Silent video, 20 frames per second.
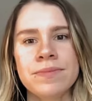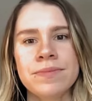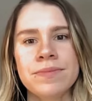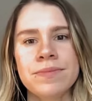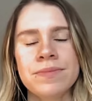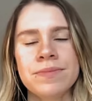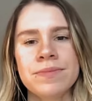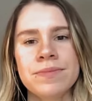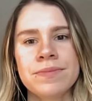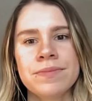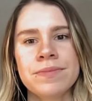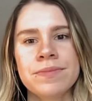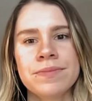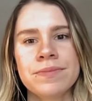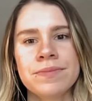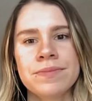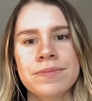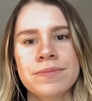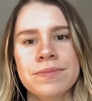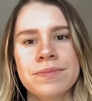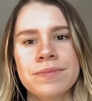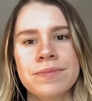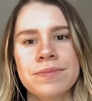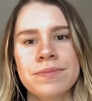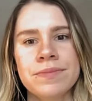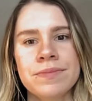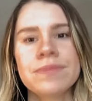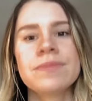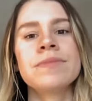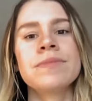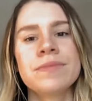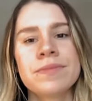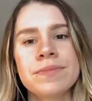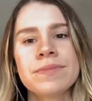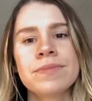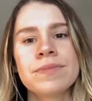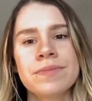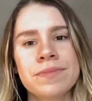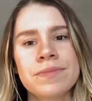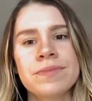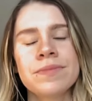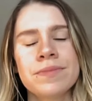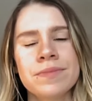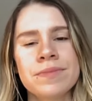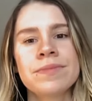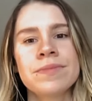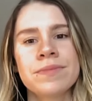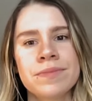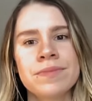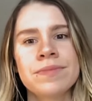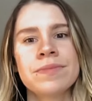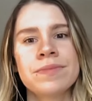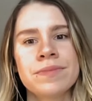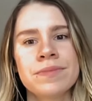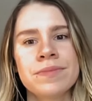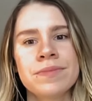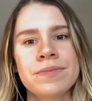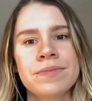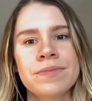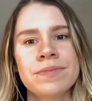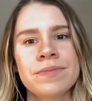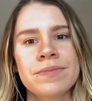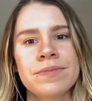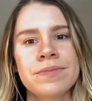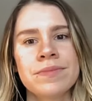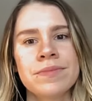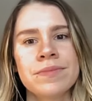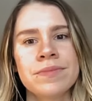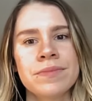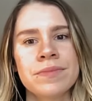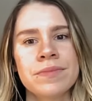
This person isn't speaking.